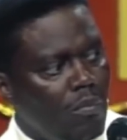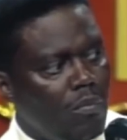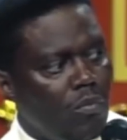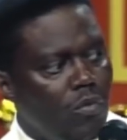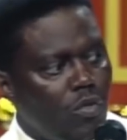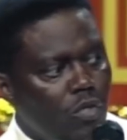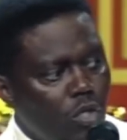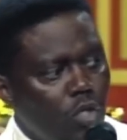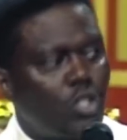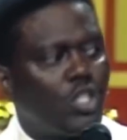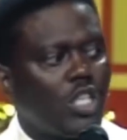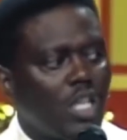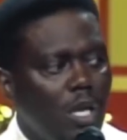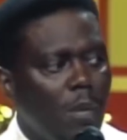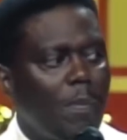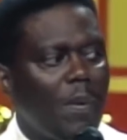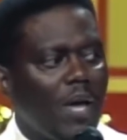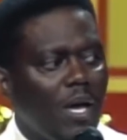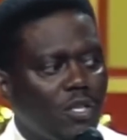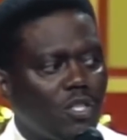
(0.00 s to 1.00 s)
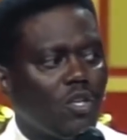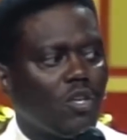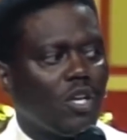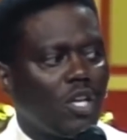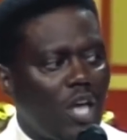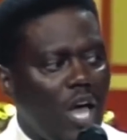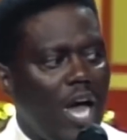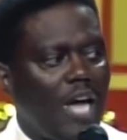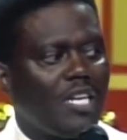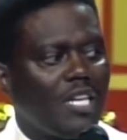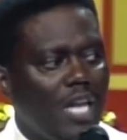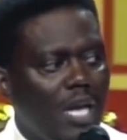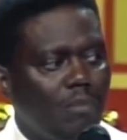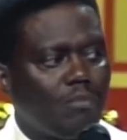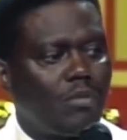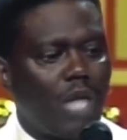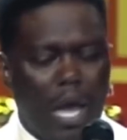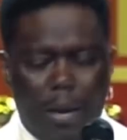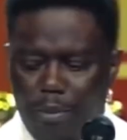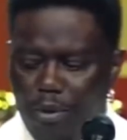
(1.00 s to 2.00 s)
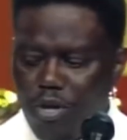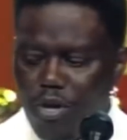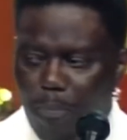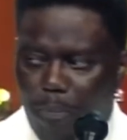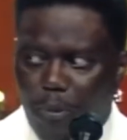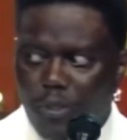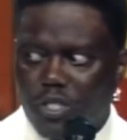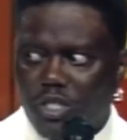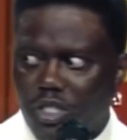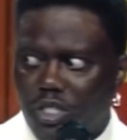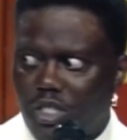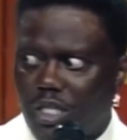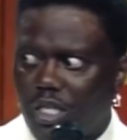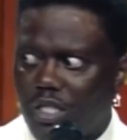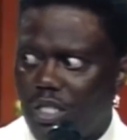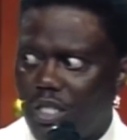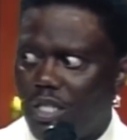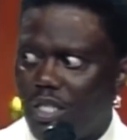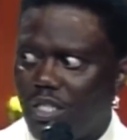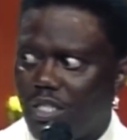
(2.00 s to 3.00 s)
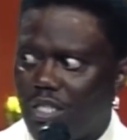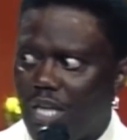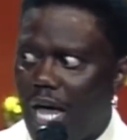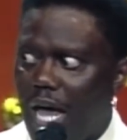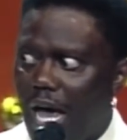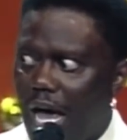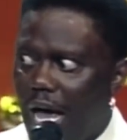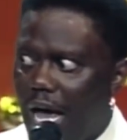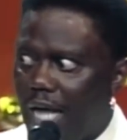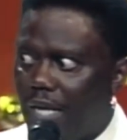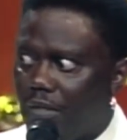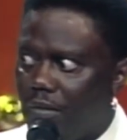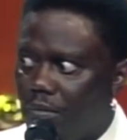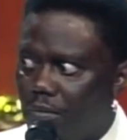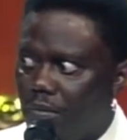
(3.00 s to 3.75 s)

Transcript: You see the bills on the goddamn table, you push the shit to the side.